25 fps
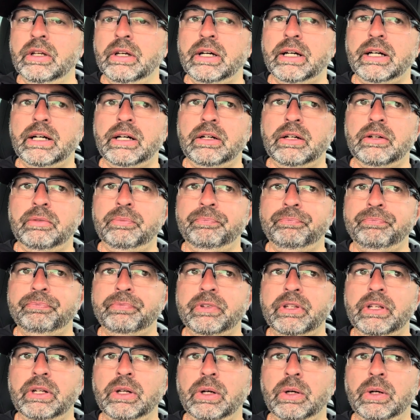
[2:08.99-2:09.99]

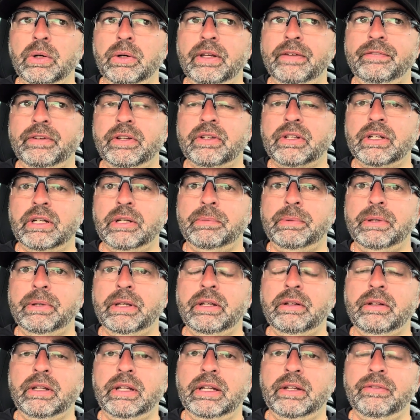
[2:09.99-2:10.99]
If it's gonna
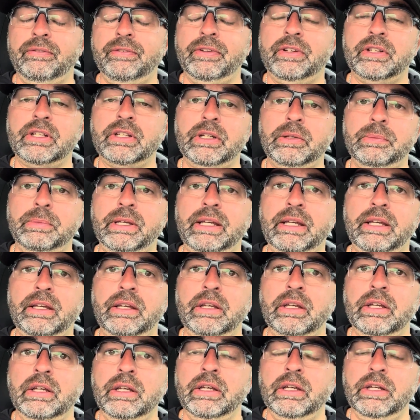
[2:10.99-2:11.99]
be
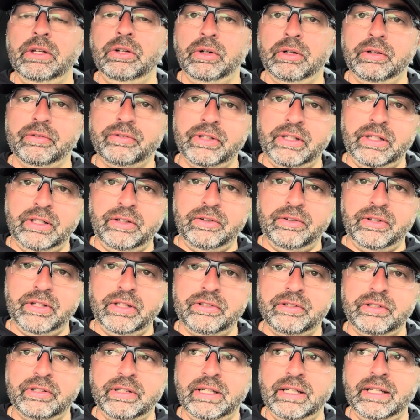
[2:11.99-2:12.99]
an overuse
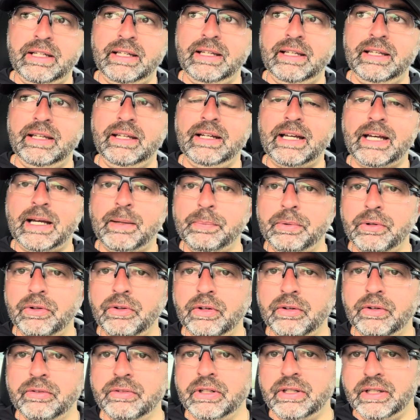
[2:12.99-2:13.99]
injury, it
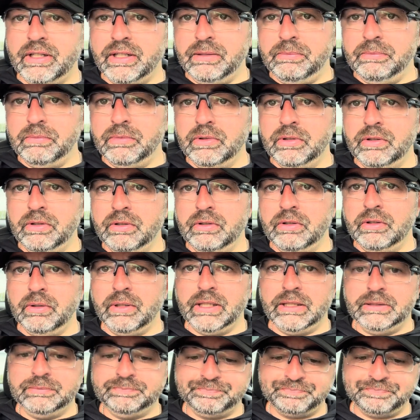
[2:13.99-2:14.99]
happens over time. Okay,